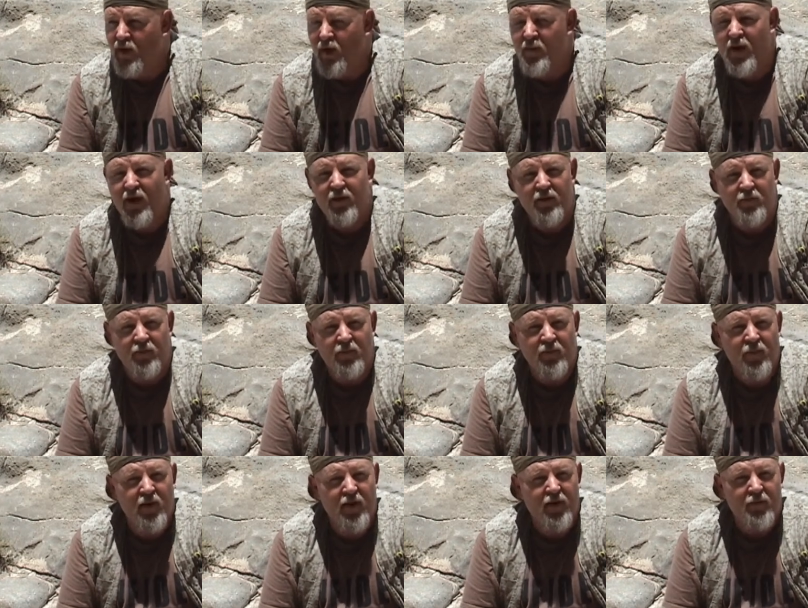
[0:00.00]
I'm out in
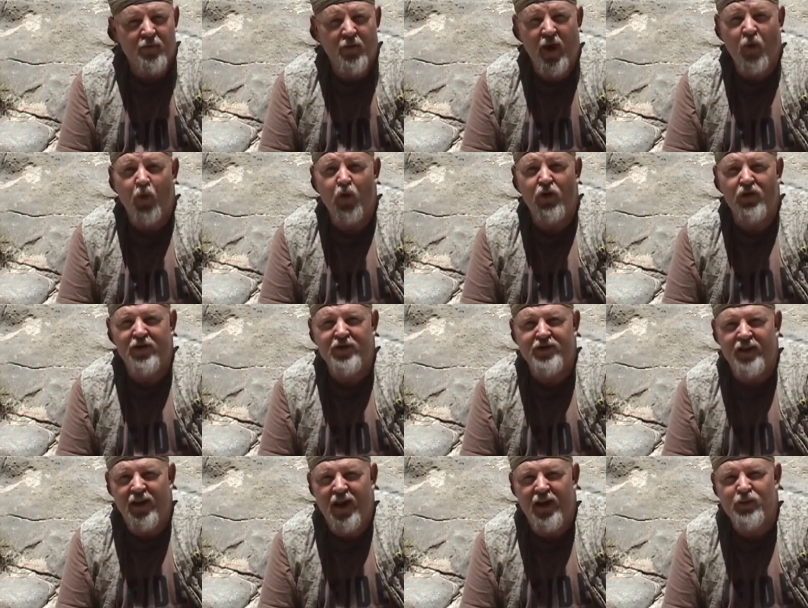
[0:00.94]
my
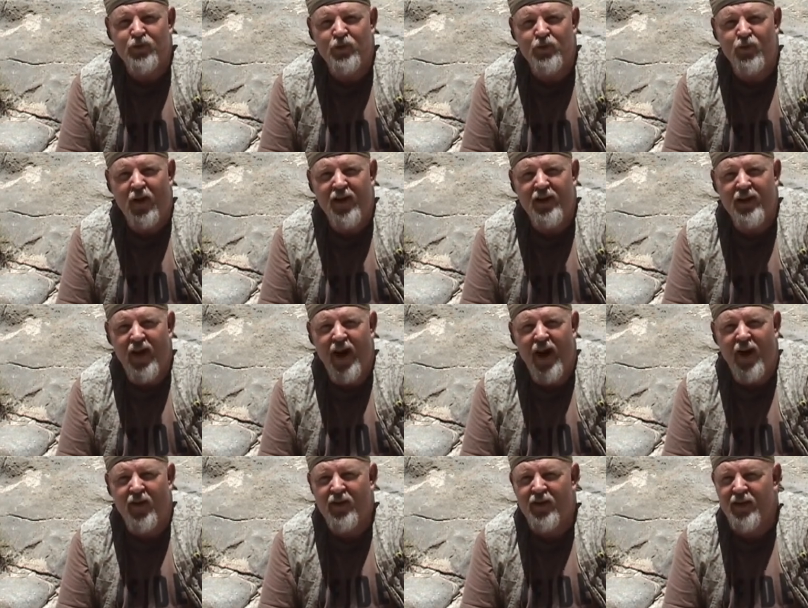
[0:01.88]
wilderness classroom right
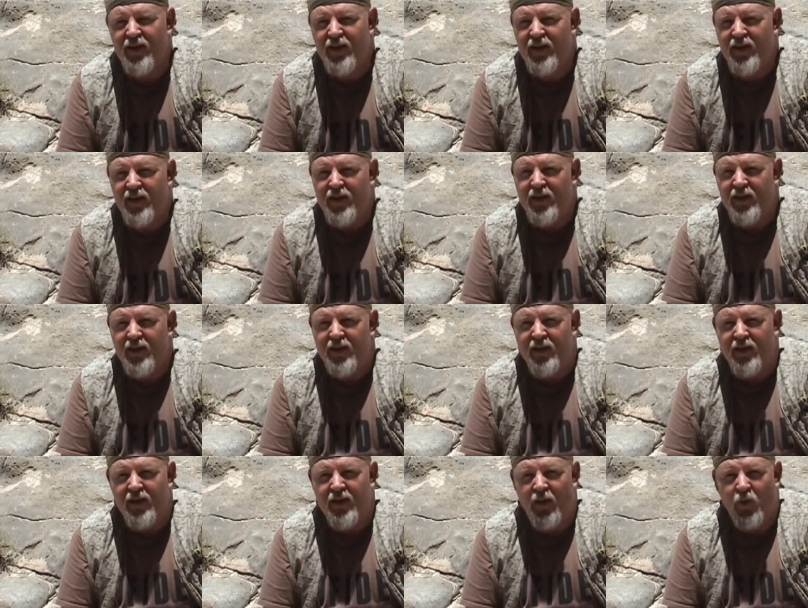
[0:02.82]
now
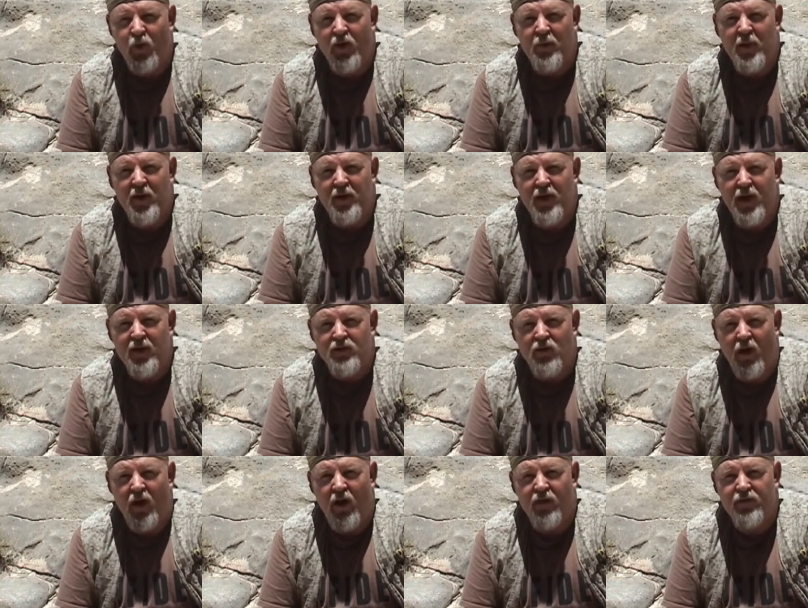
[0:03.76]
uh, on one of my days
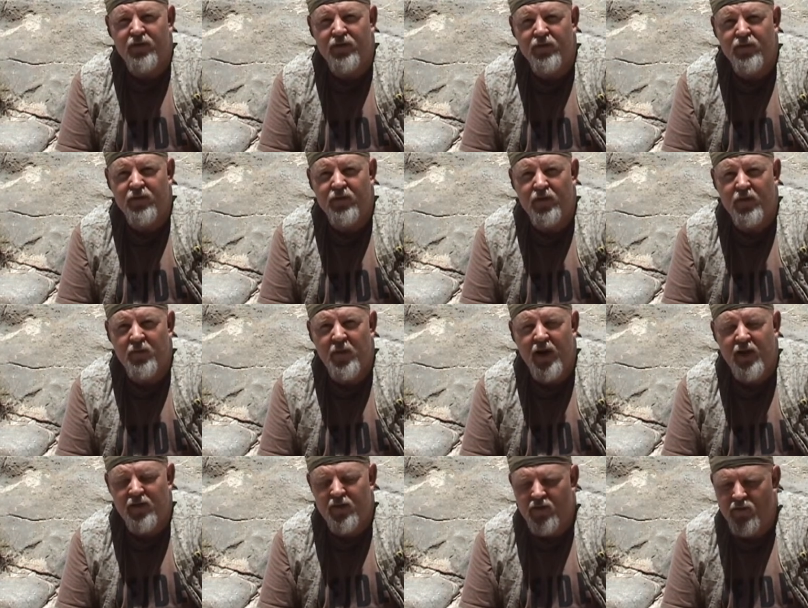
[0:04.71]
off uh,
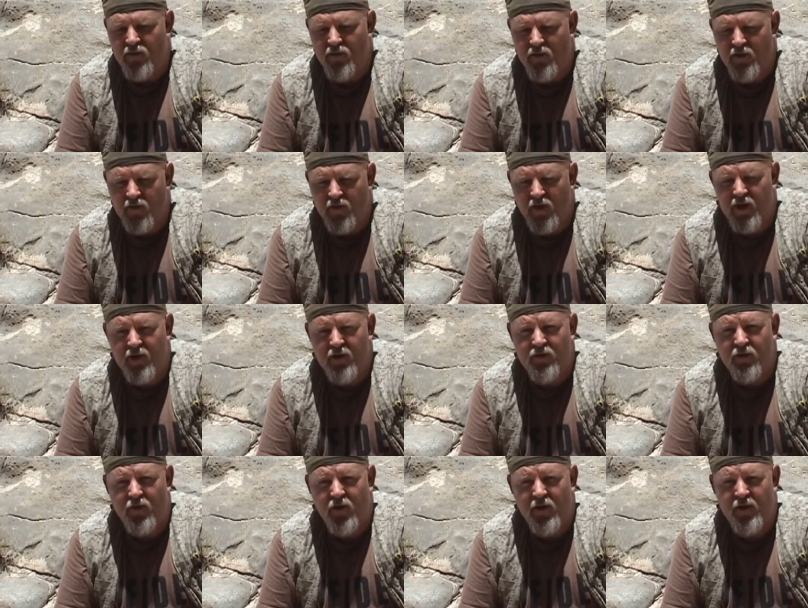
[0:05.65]
making this, this video
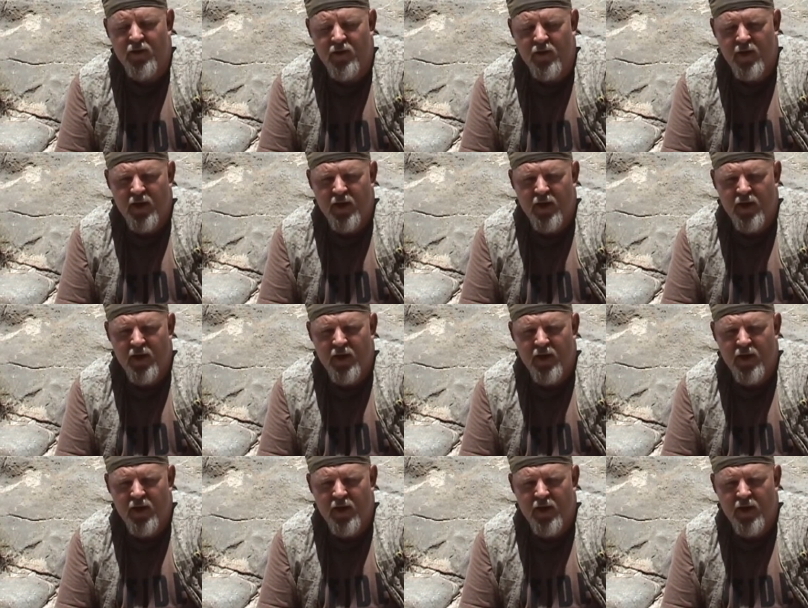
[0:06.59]
for you.